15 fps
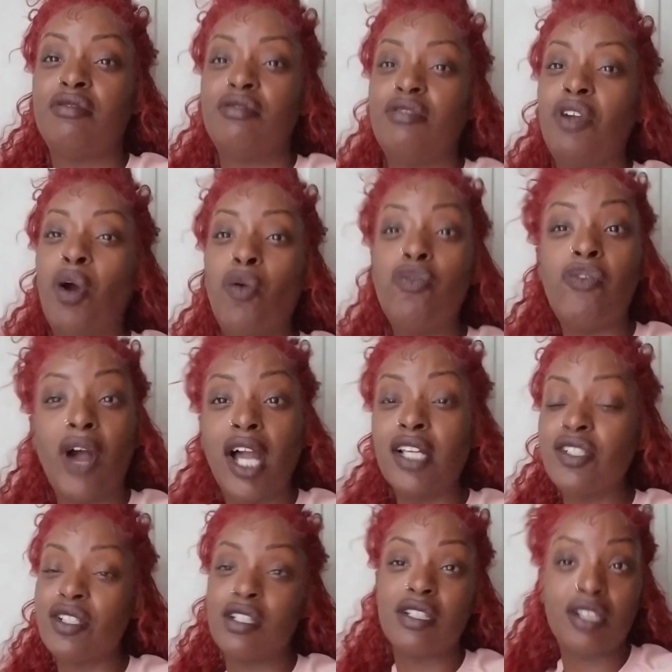Go
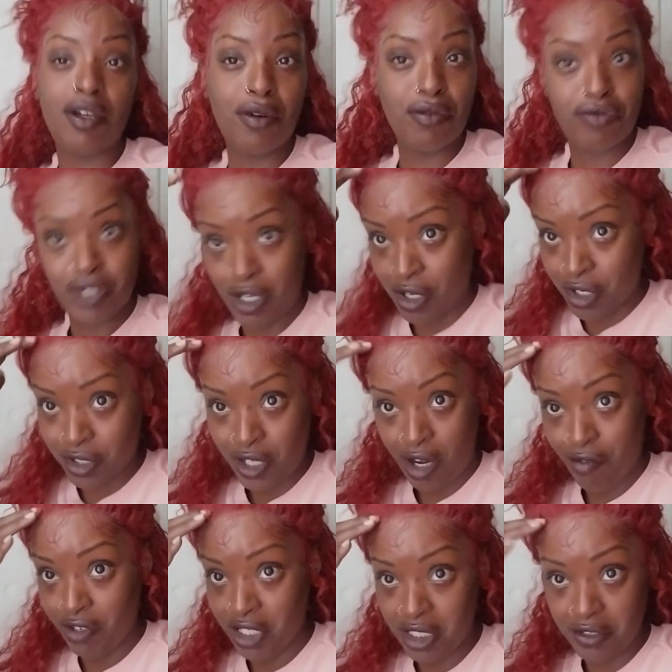find yourself, y'all. Y'all
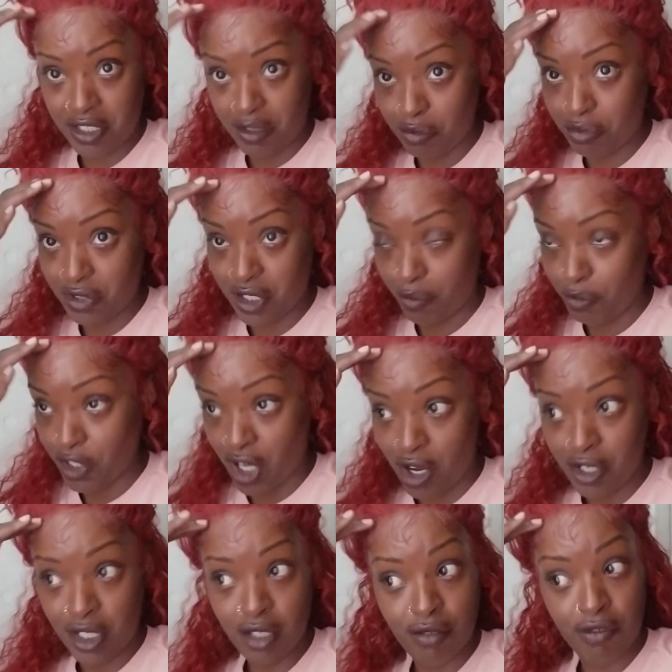really some some of y'all
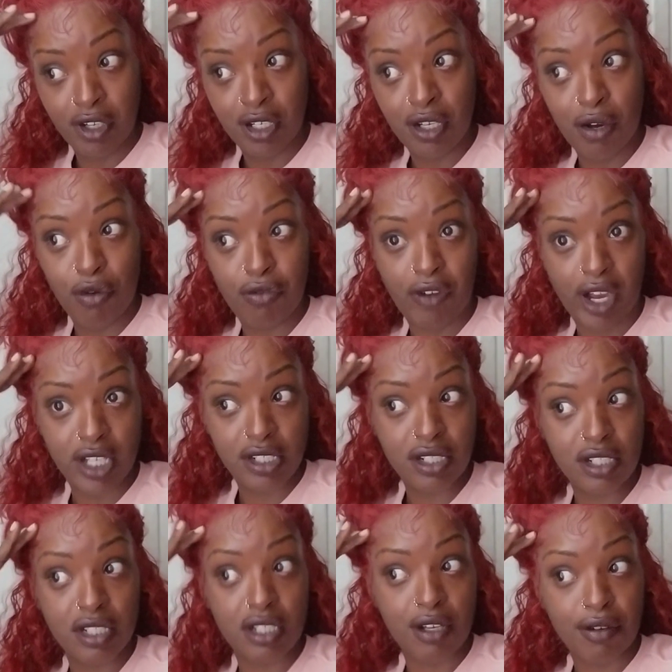need to really go find
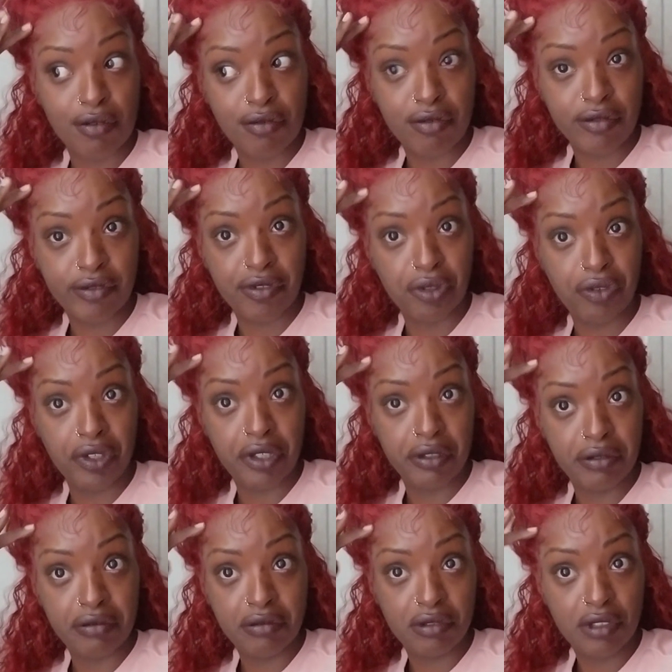yourself. For
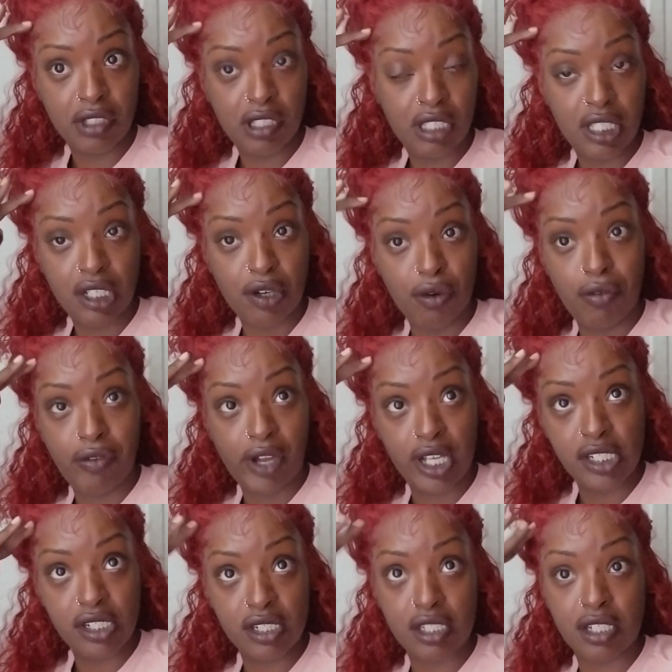real. Go
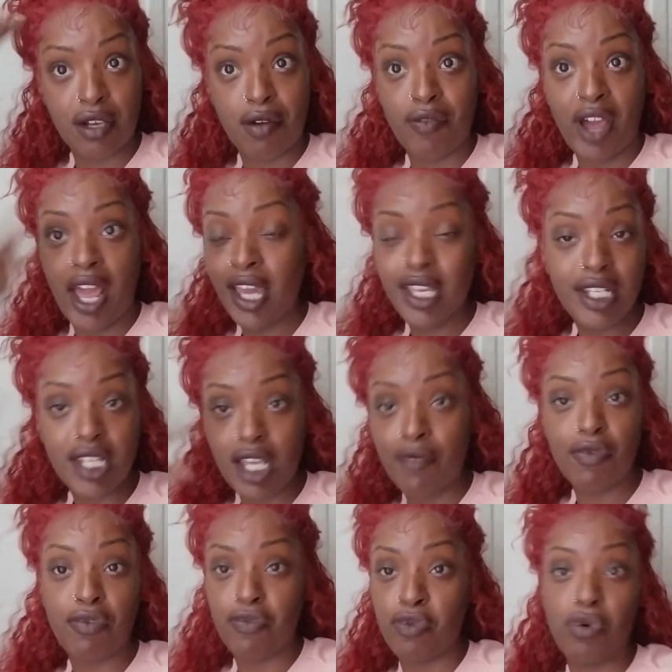find yourself. I ain't
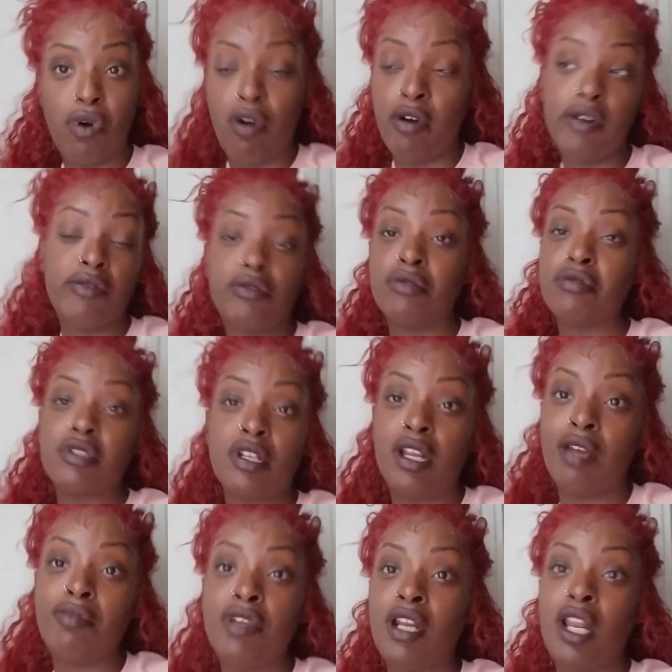never full hard on no
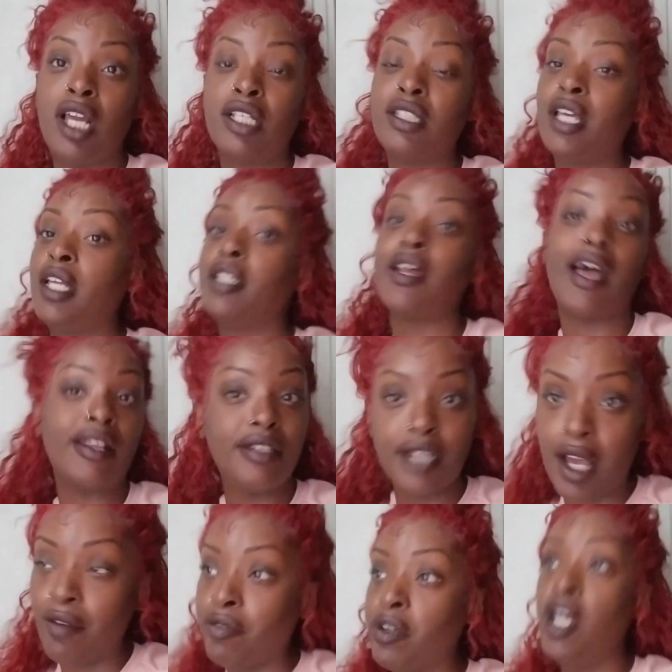celebrity like that. Not
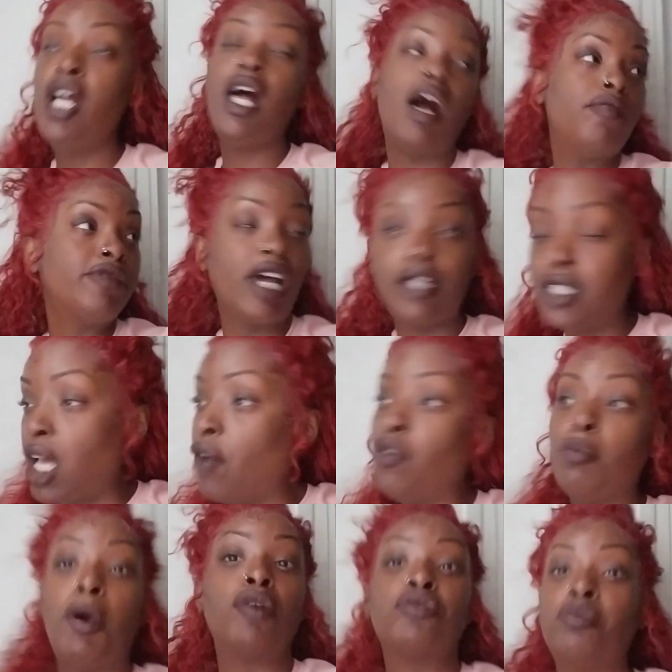never. I'm not never
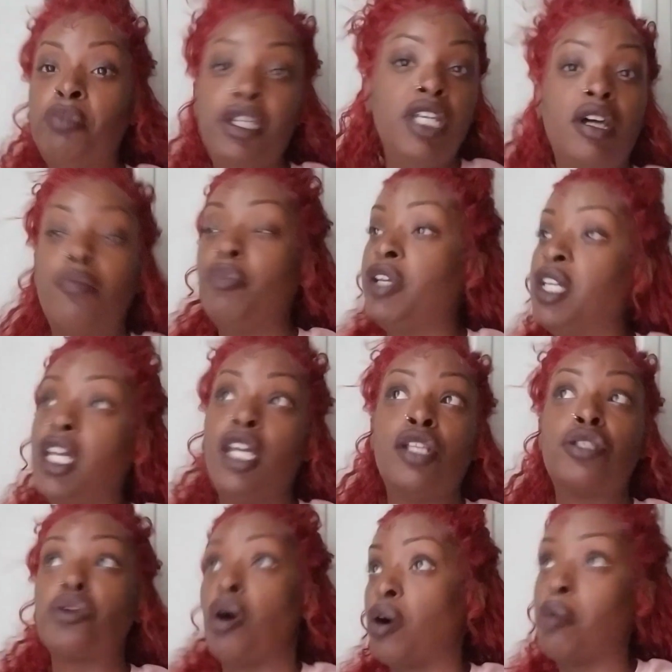about to be up in here
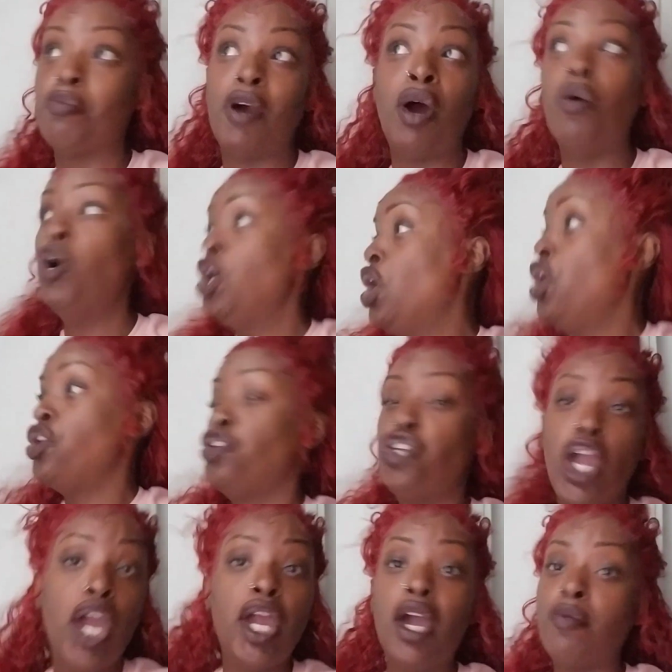talking about,
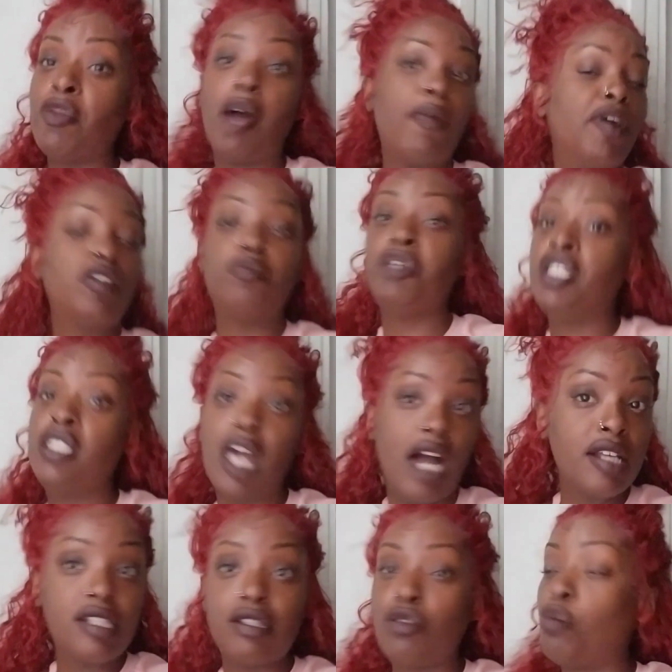yeah, I'm not about to be
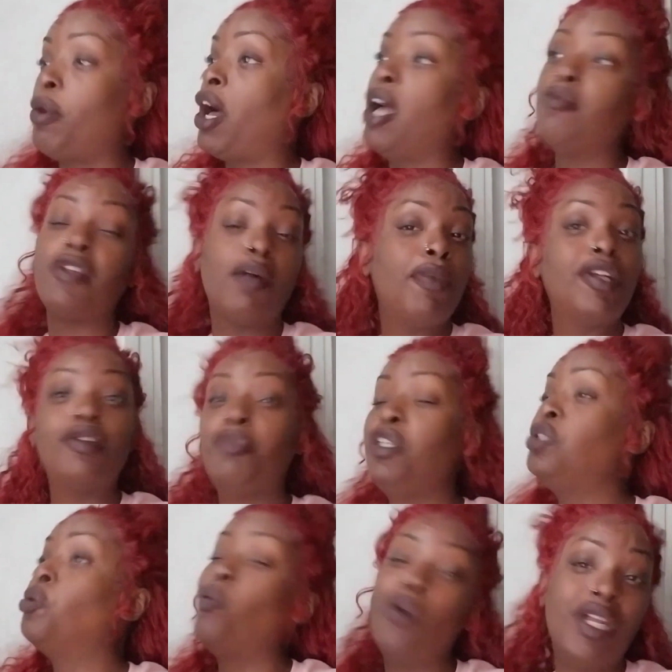doxing nobody. I'm not about to be
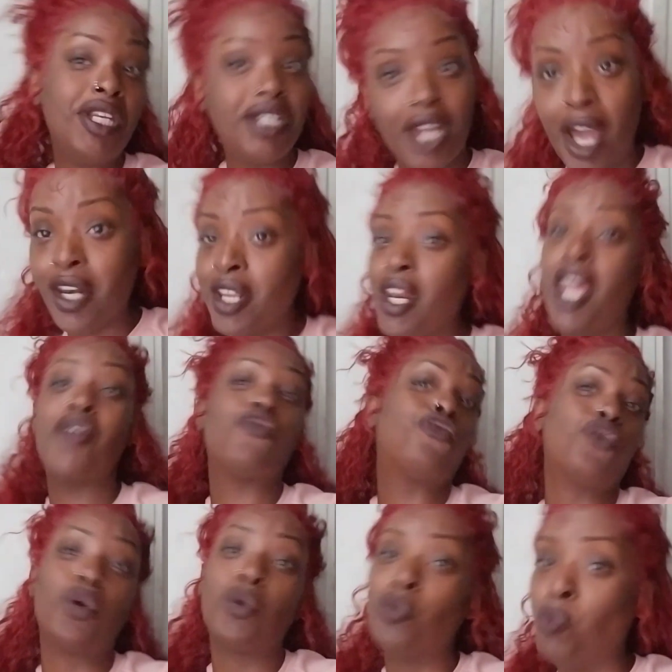doing none of that
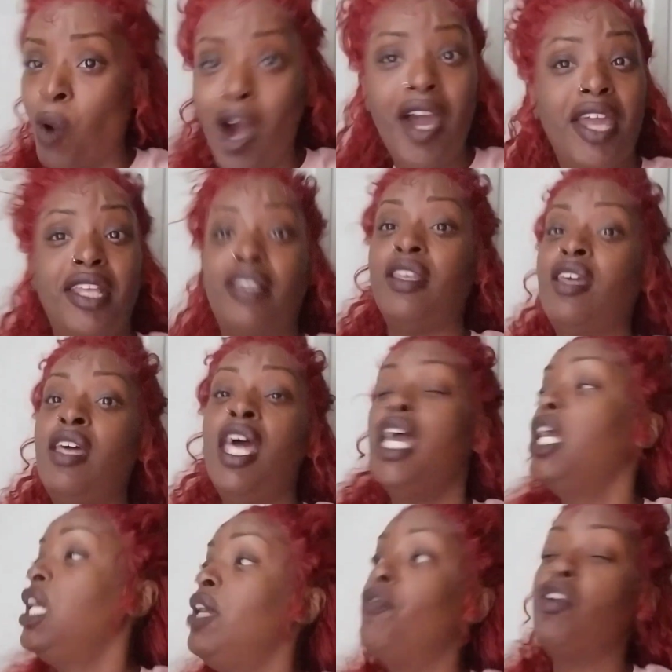for what?
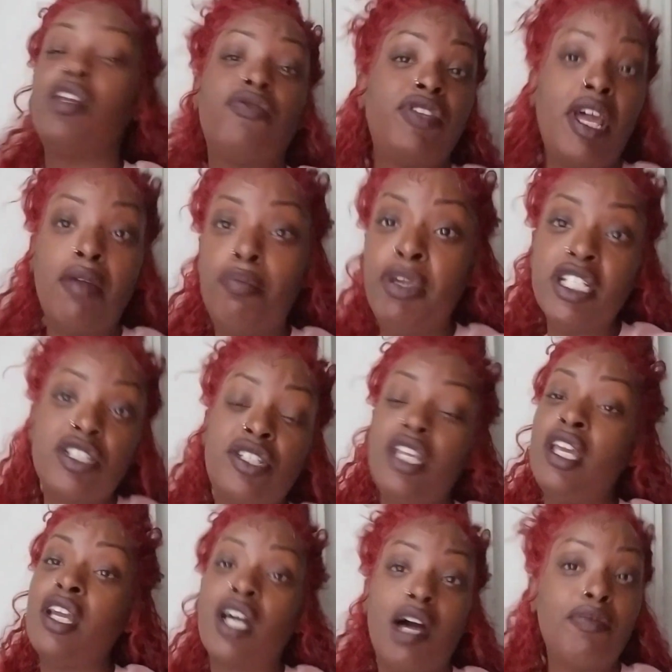Even if that bitch
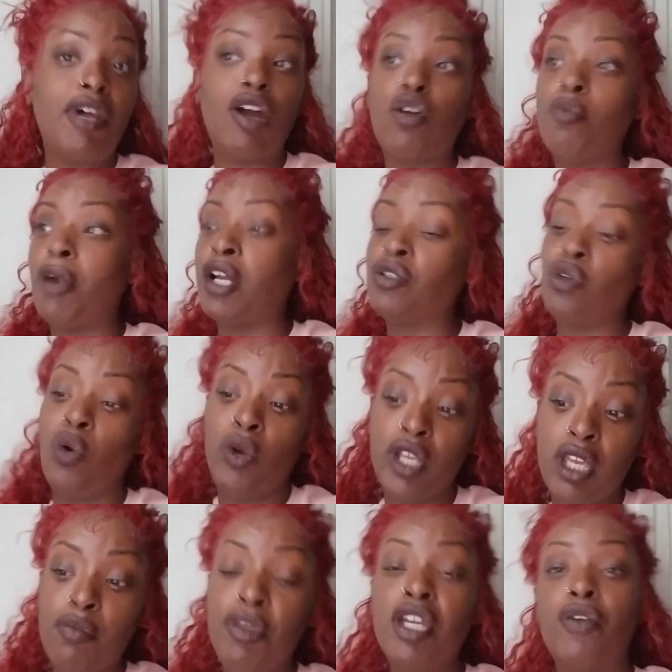did come knock on my door and
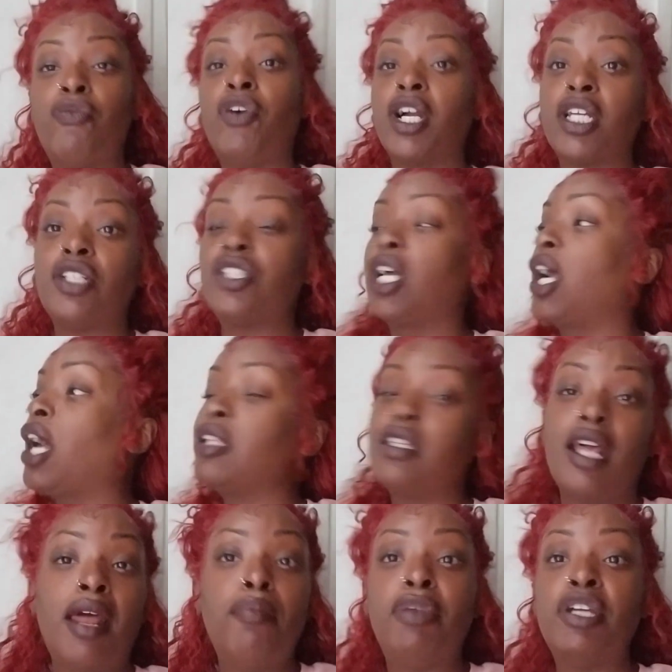give me a fucking check, I
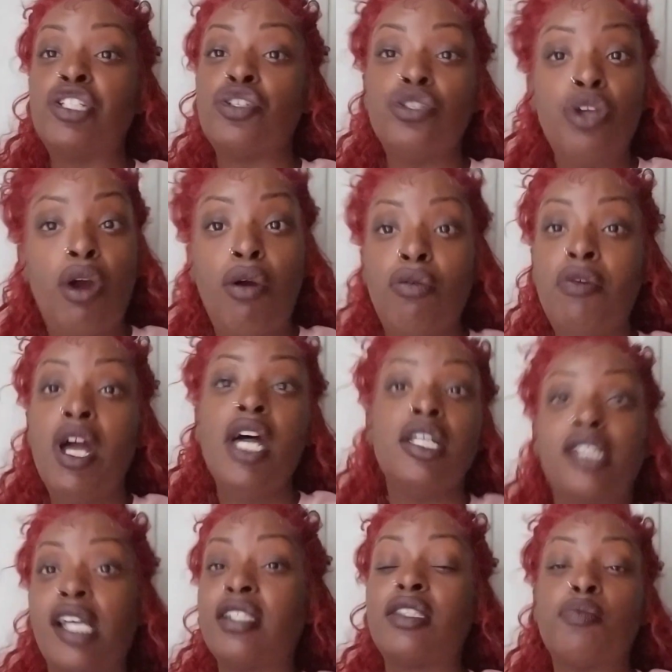tell that bitch no.
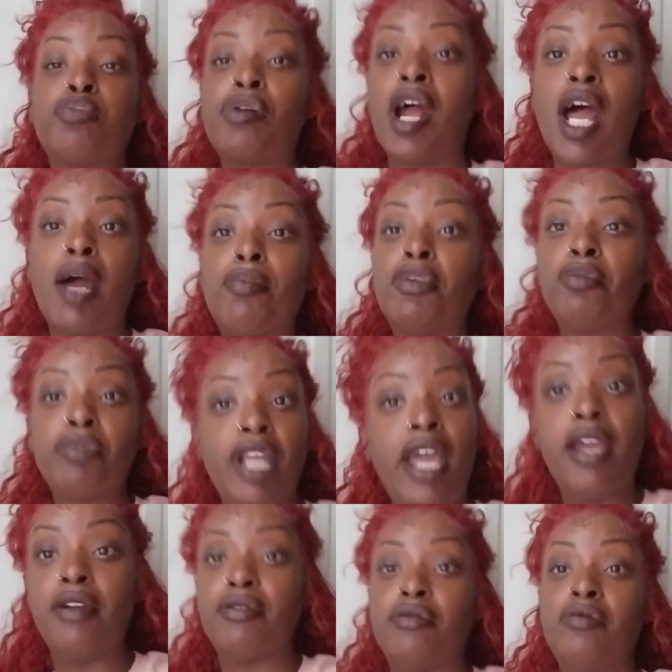That's the problem
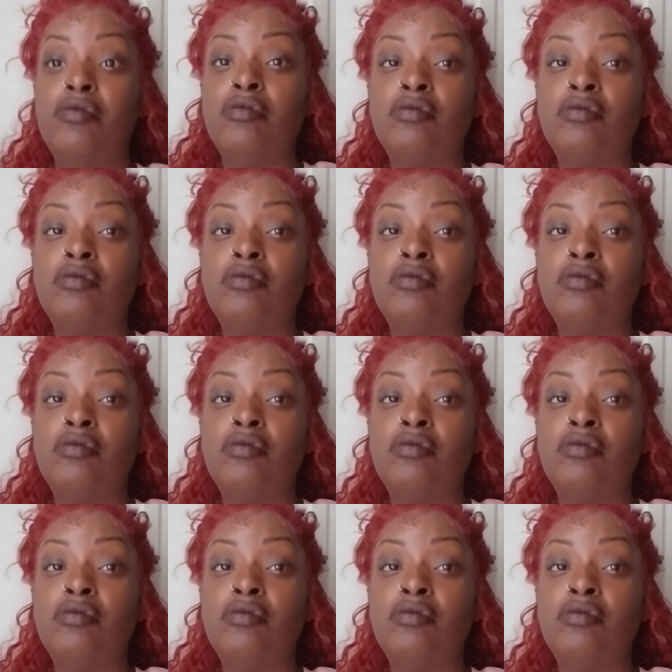now.